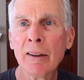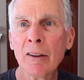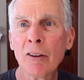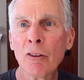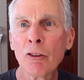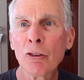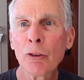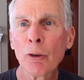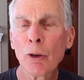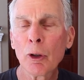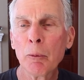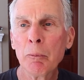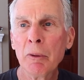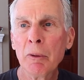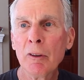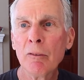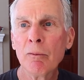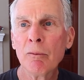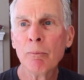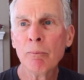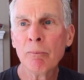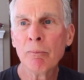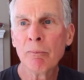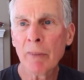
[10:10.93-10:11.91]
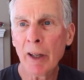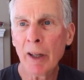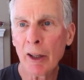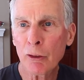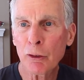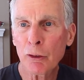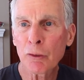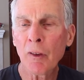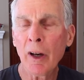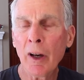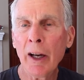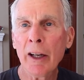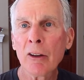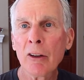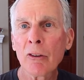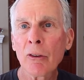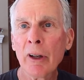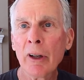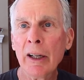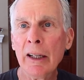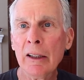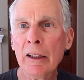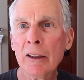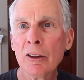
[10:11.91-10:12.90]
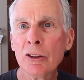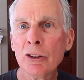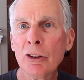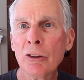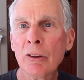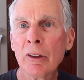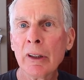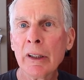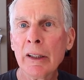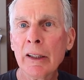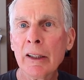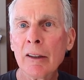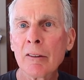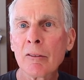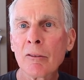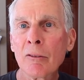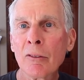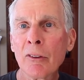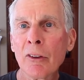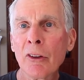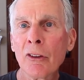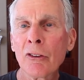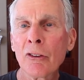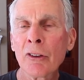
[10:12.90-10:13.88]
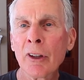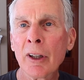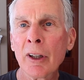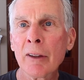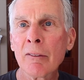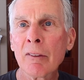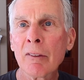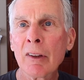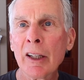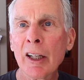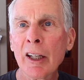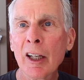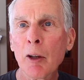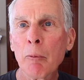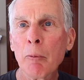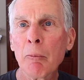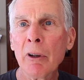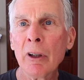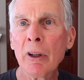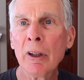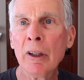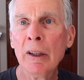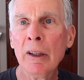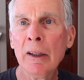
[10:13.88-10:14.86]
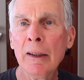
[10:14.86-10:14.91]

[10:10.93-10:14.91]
So it'll be as fine grain as you can get for this kind of a camera.